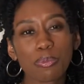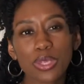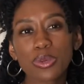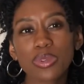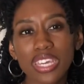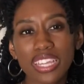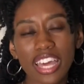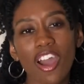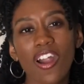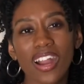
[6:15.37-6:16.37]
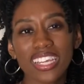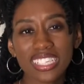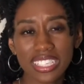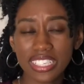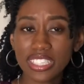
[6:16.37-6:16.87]
beauty, like our
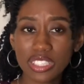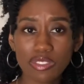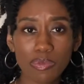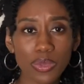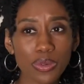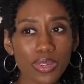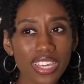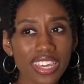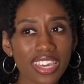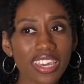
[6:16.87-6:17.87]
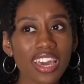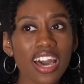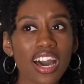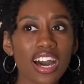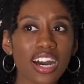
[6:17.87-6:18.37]
ideas of beauty.
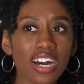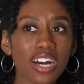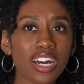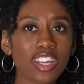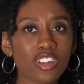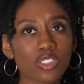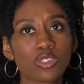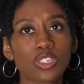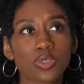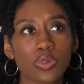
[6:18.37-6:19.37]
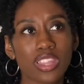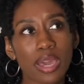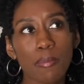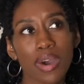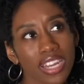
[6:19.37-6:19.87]
It also deals with
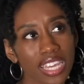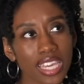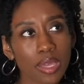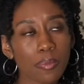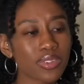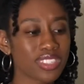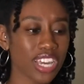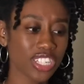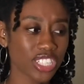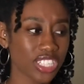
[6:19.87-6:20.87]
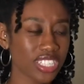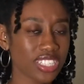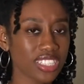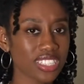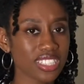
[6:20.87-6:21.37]
like money,
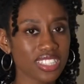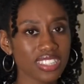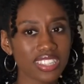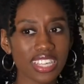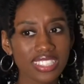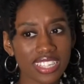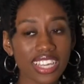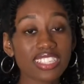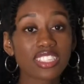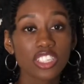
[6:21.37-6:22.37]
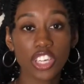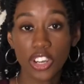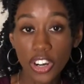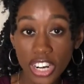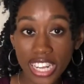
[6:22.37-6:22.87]
possessions, things like that,
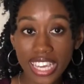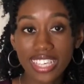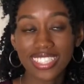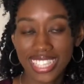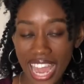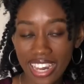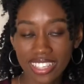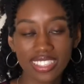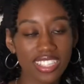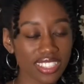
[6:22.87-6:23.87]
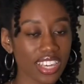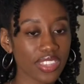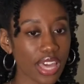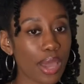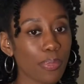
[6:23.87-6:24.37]
security, status, things like
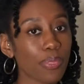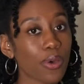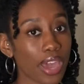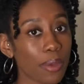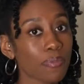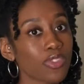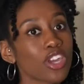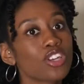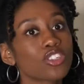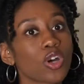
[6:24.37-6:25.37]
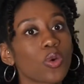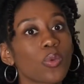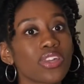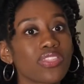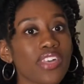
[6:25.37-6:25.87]
that. Okay, so
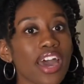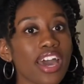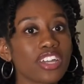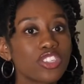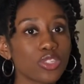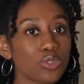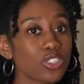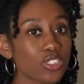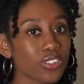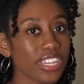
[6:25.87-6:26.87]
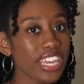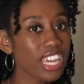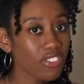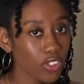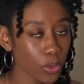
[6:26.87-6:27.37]
with that 2 degree
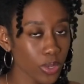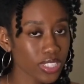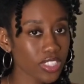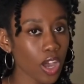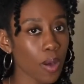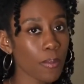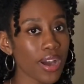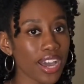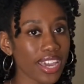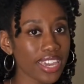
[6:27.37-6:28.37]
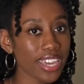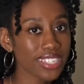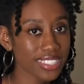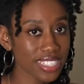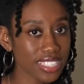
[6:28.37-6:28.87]
influence on my
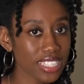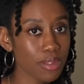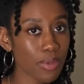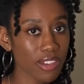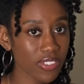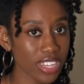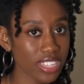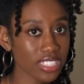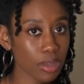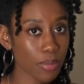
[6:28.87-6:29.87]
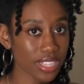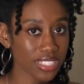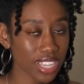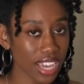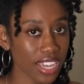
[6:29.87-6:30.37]
ascendant, my Venus, and my
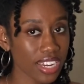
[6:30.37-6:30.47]
sun,